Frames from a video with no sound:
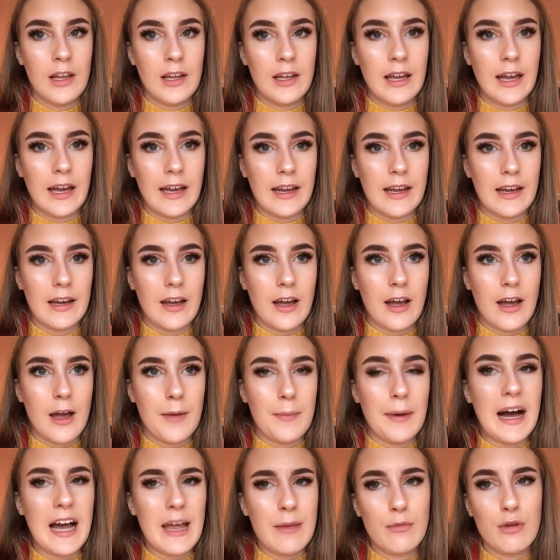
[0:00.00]
like, um,
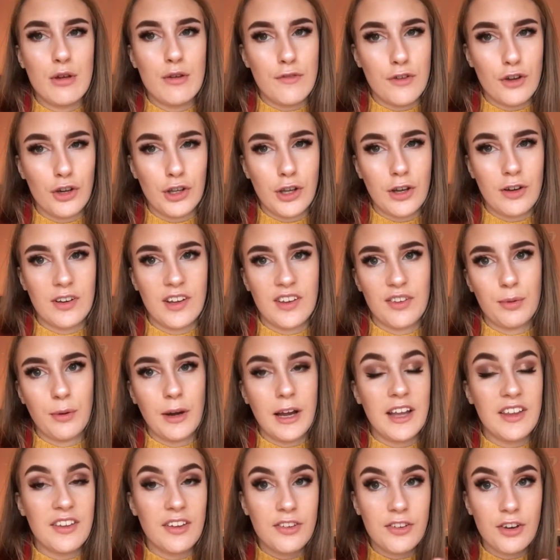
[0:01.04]
iMovie on it, that's why
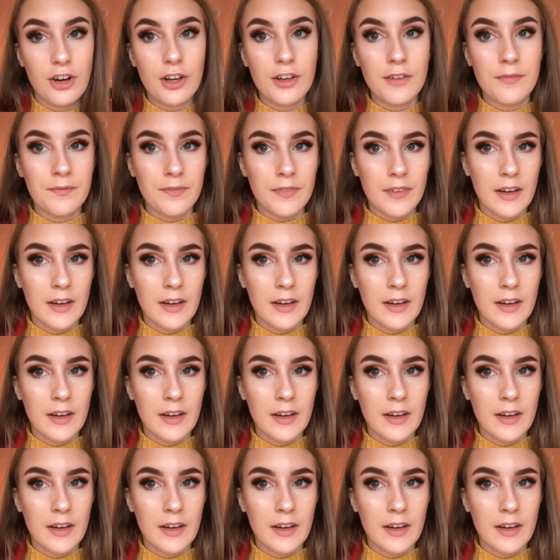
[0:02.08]
I did it on.